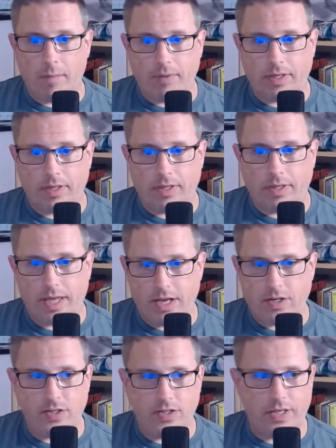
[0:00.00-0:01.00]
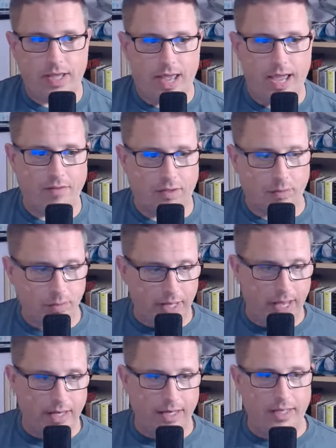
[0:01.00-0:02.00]
complications that they have on the
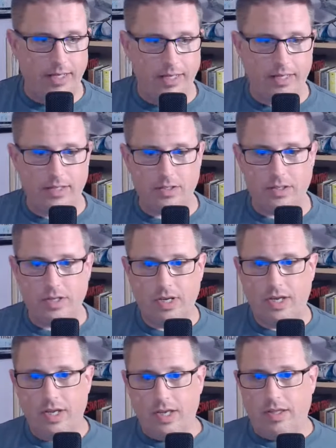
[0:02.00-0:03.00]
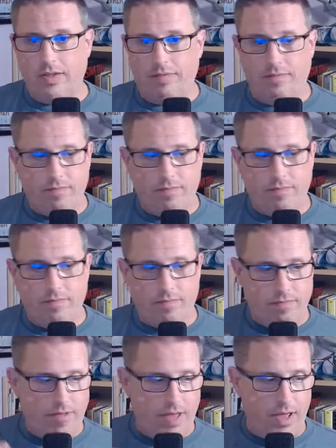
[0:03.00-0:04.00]
planet is
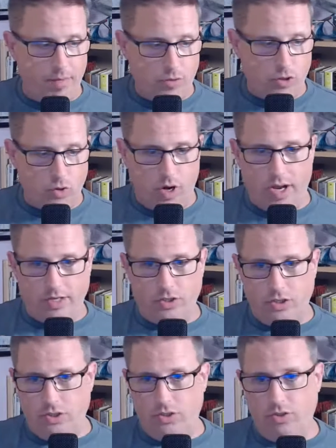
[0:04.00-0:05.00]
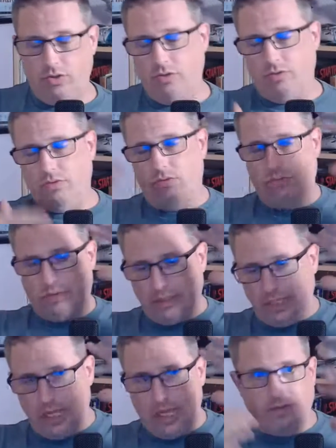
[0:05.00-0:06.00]
them trying to
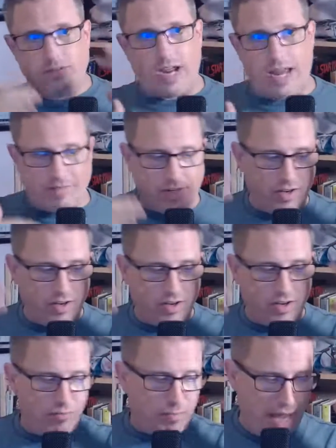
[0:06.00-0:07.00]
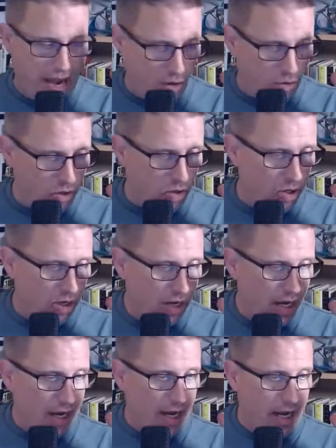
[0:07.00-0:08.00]
leave, not have enough power,
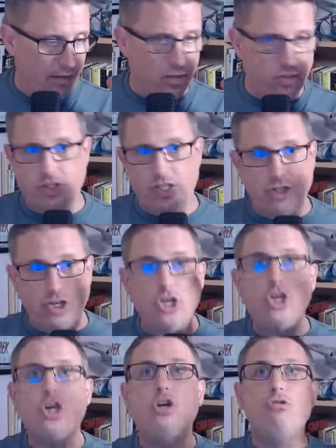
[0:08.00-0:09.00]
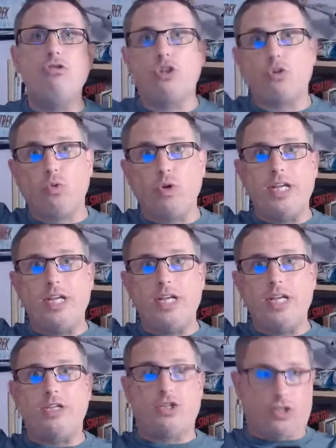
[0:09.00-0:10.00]
and there's these huge
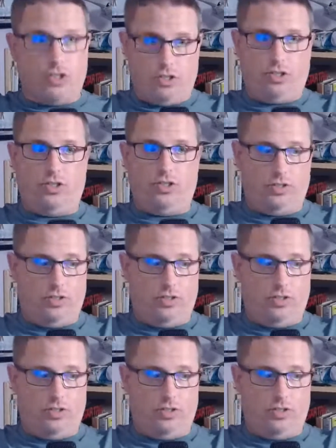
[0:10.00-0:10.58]
creatures